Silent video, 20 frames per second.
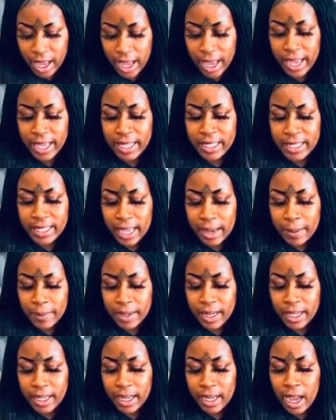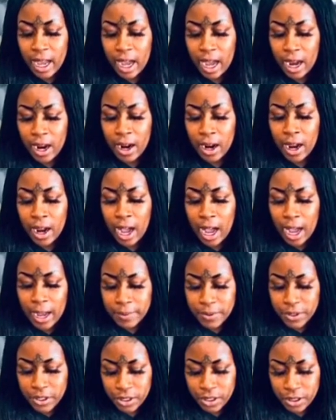Examining our
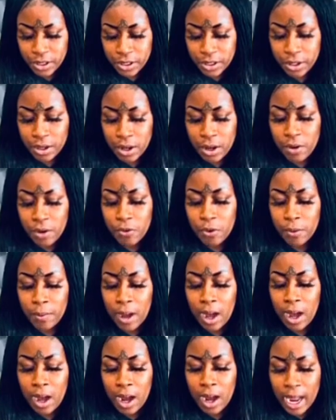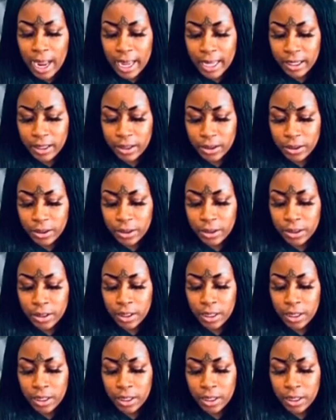options from all angles